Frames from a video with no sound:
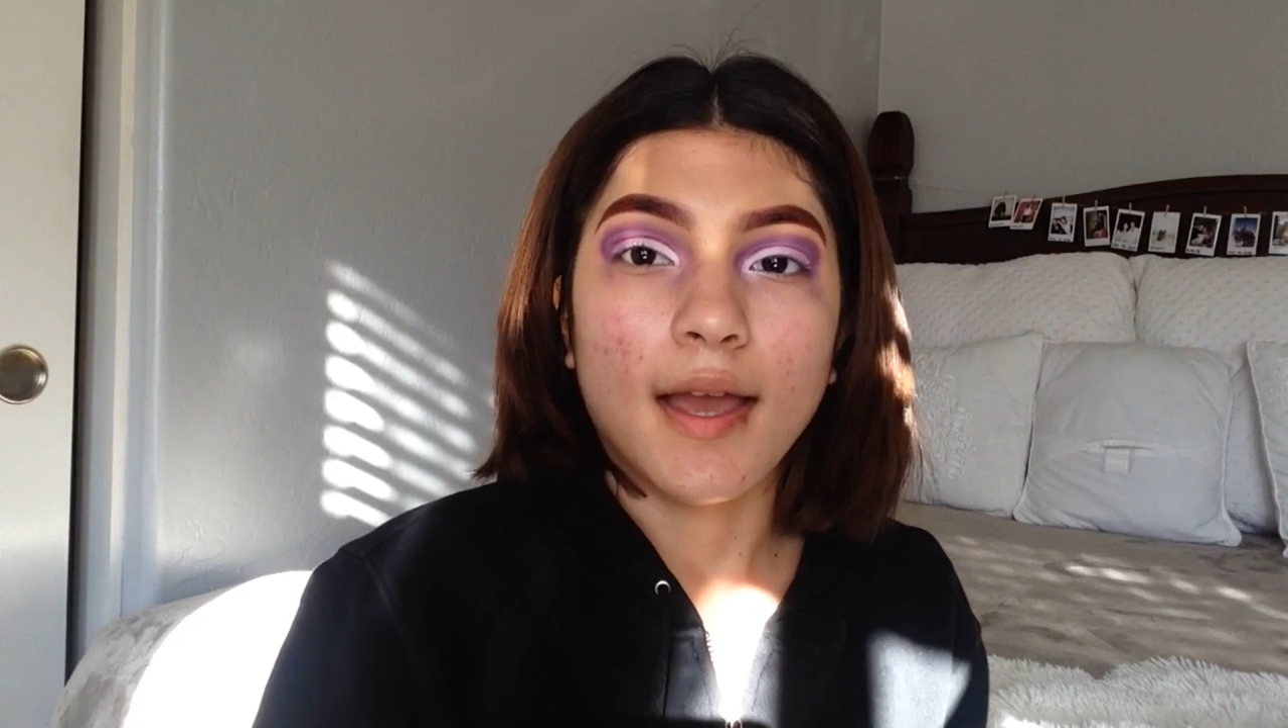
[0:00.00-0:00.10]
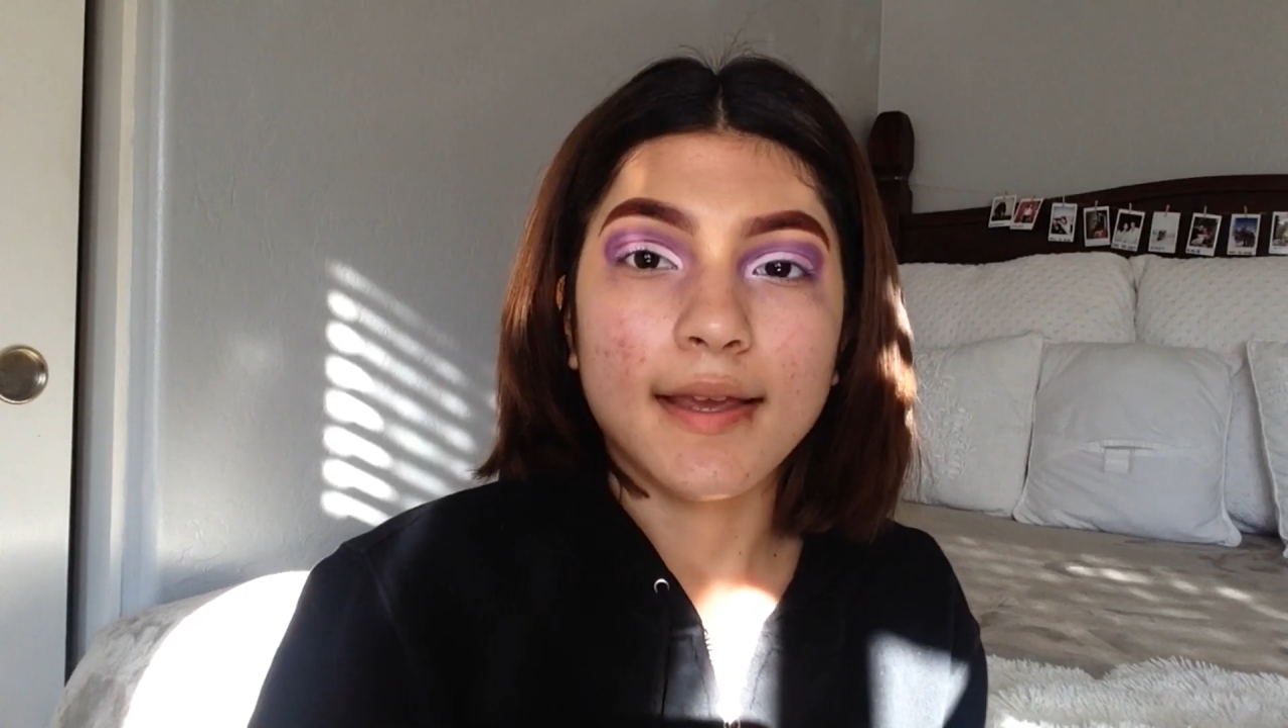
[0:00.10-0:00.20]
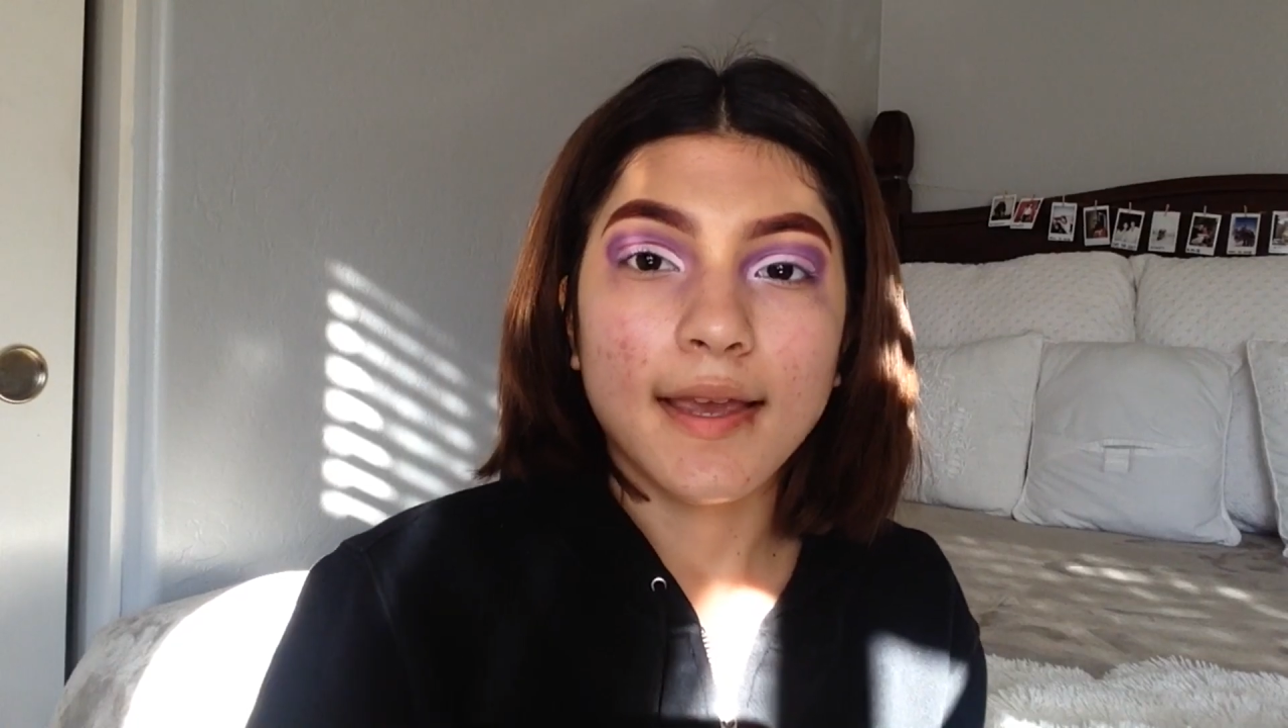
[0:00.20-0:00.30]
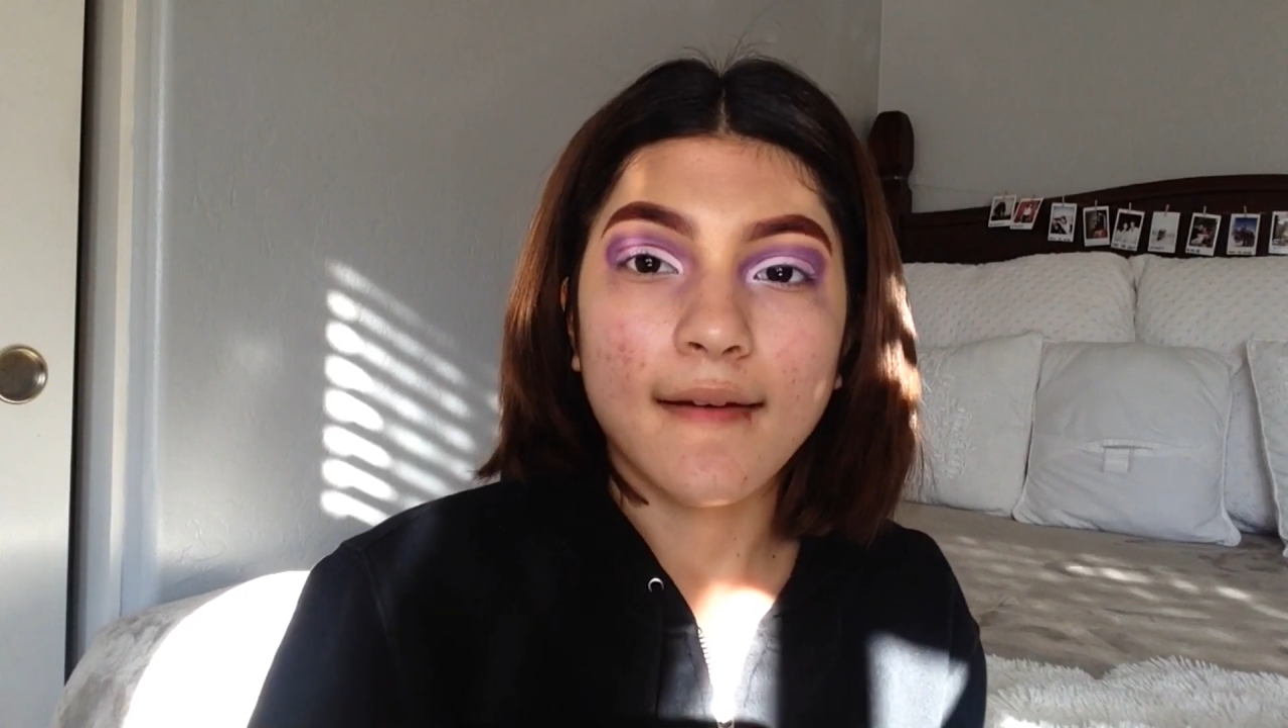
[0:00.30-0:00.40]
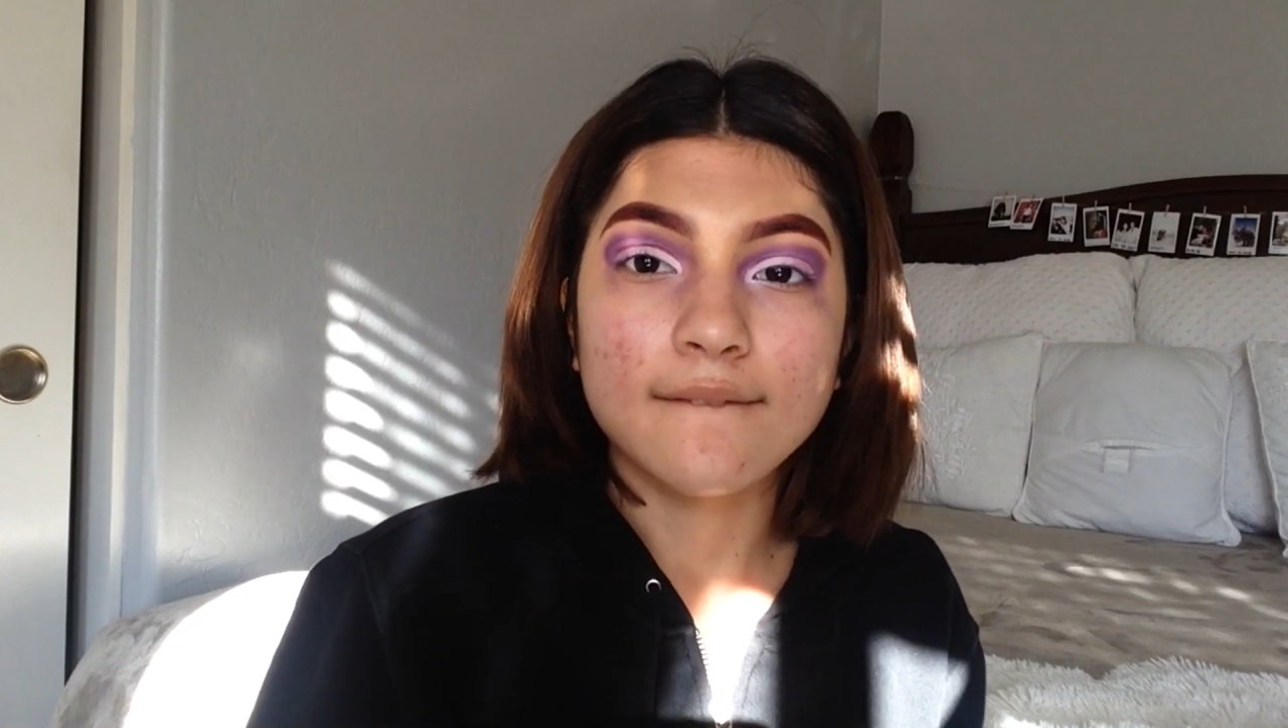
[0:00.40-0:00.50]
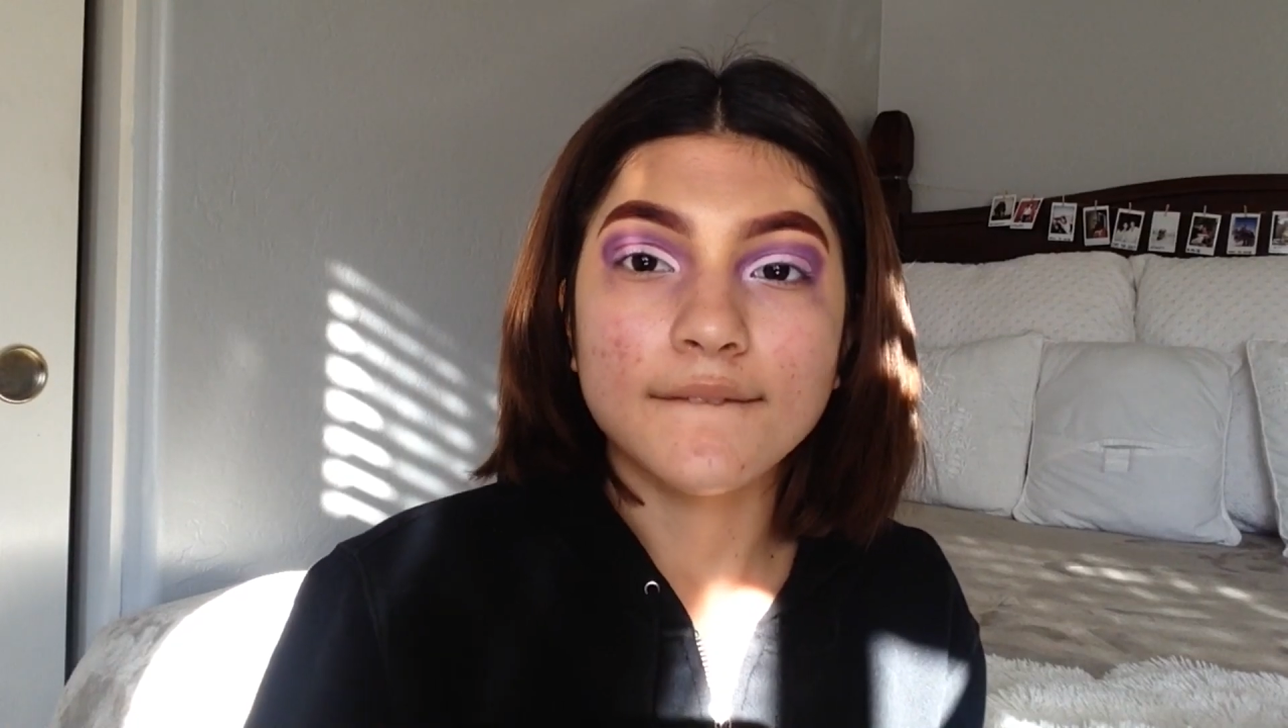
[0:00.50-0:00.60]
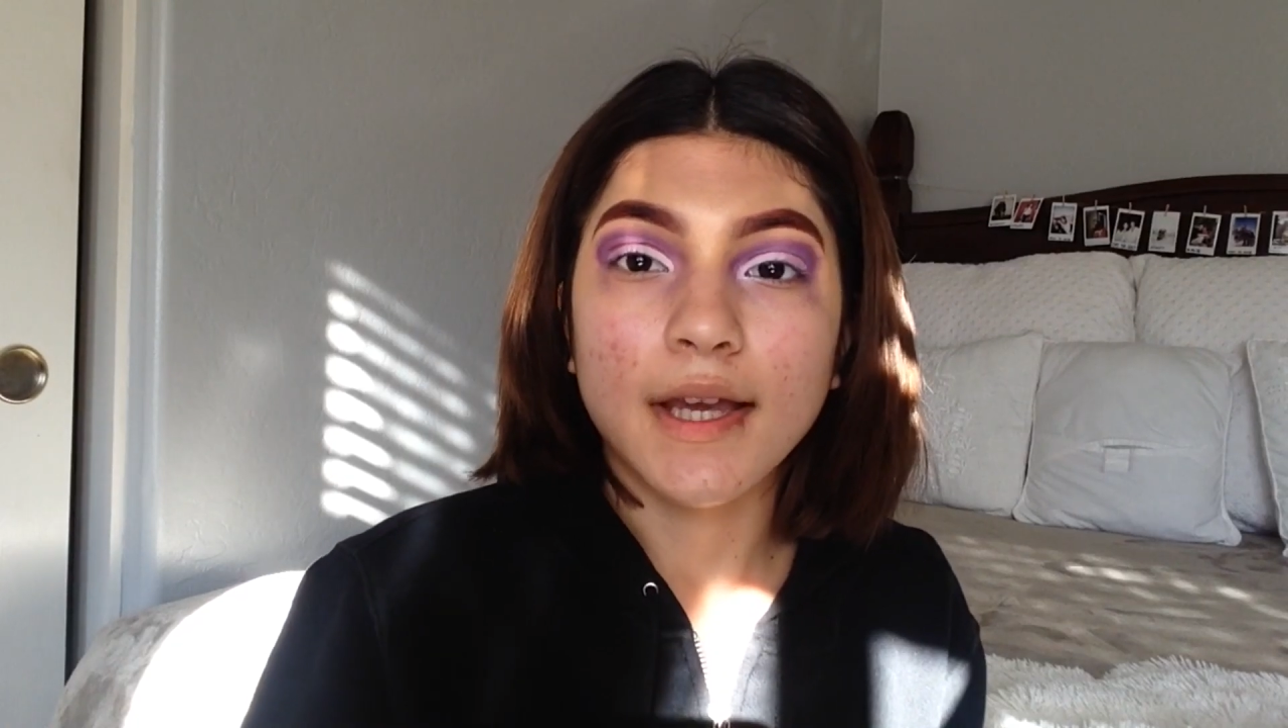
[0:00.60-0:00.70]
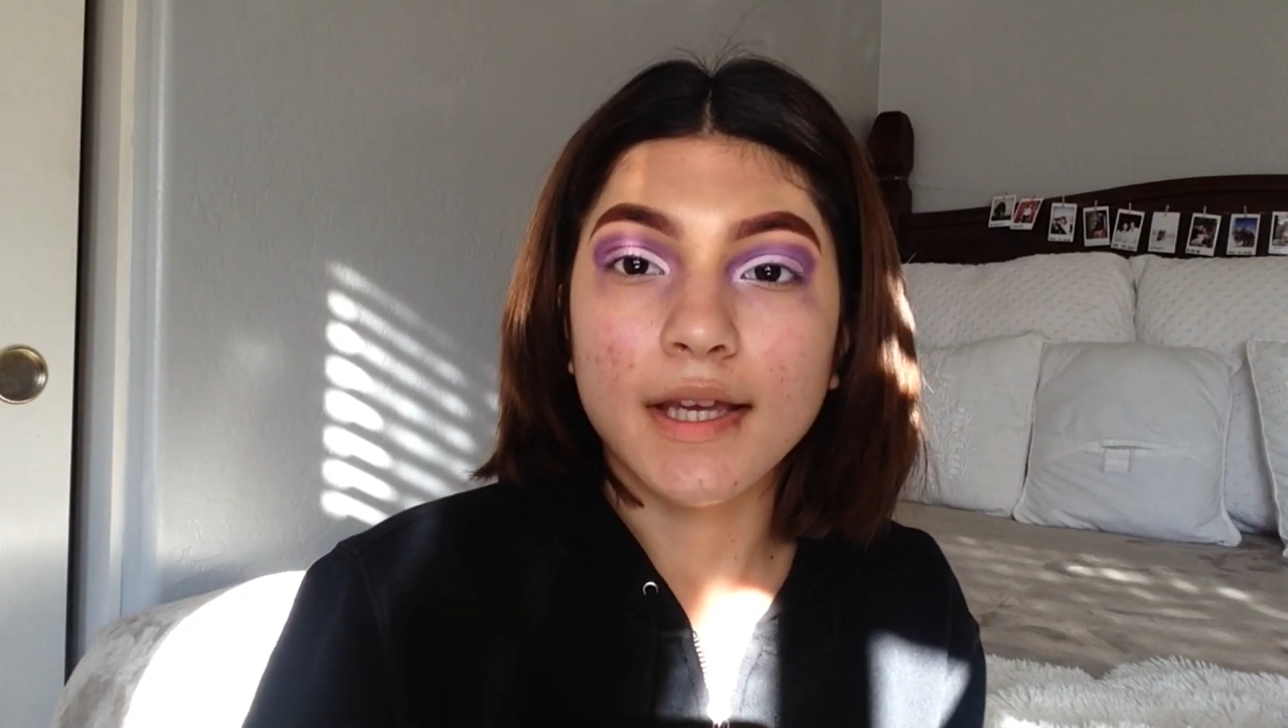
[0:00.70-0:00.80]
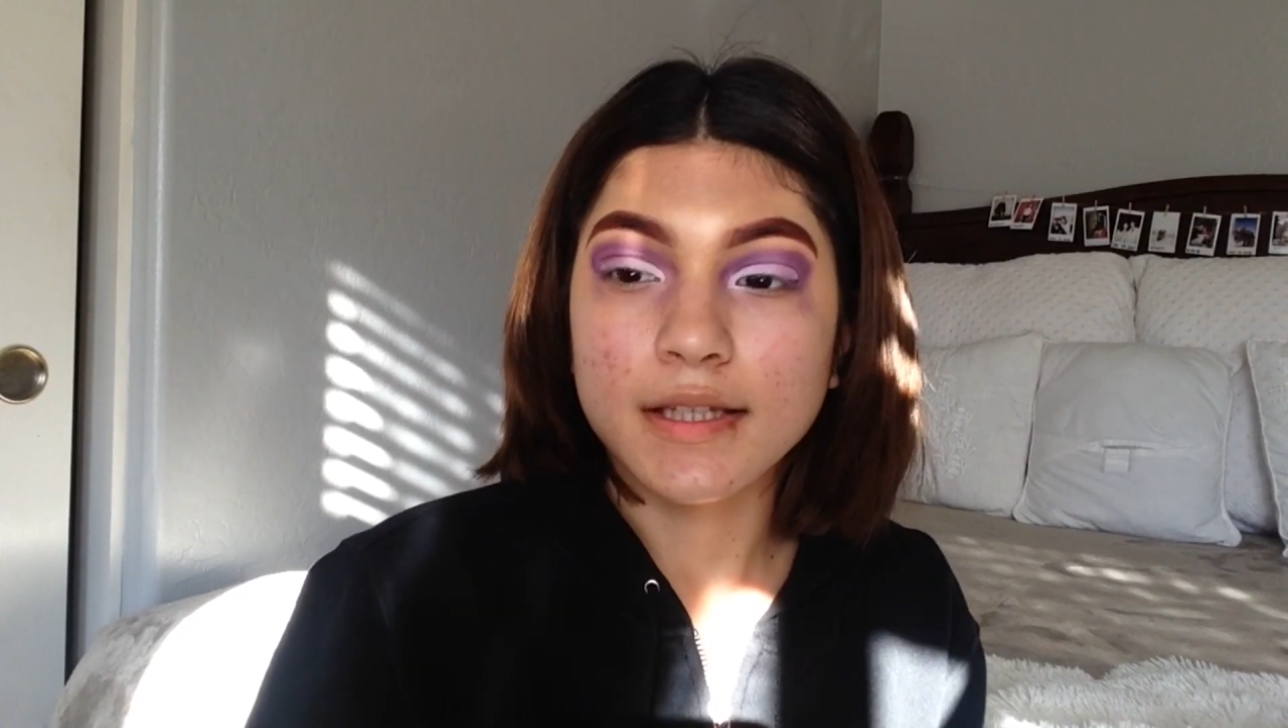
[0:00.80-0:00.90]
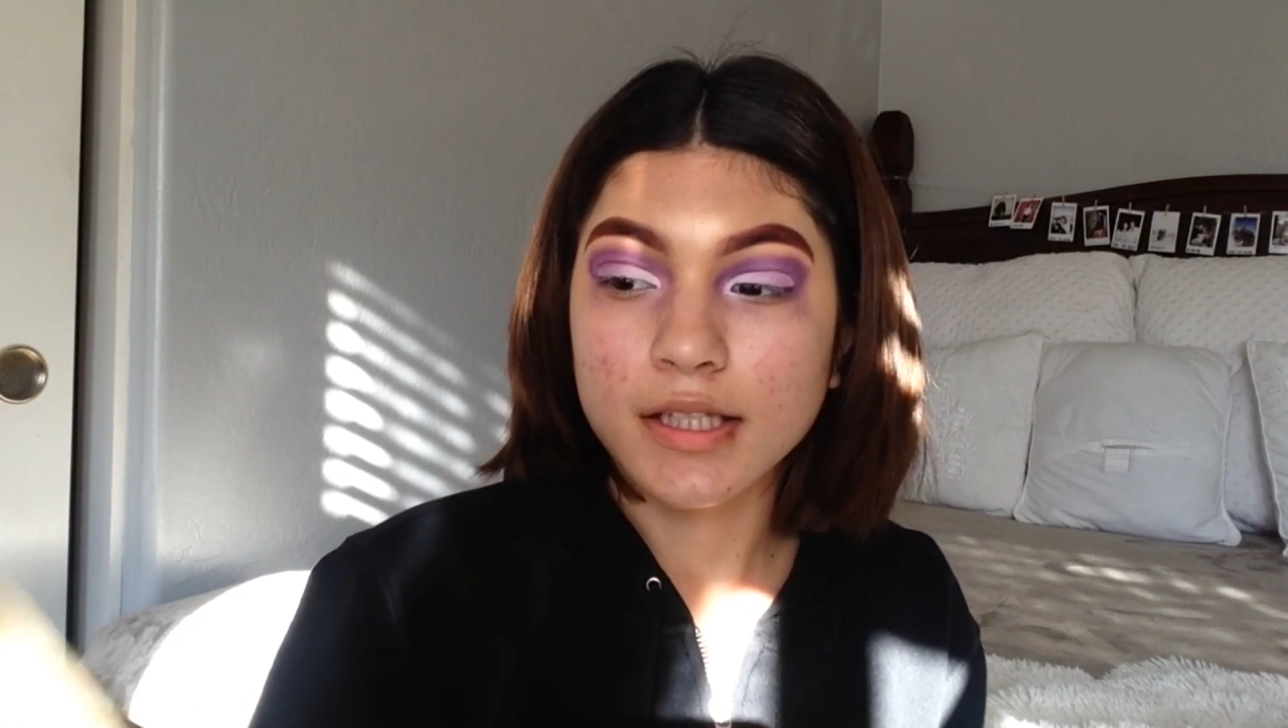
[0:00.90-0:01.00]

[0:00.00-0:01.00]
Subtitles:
I can't find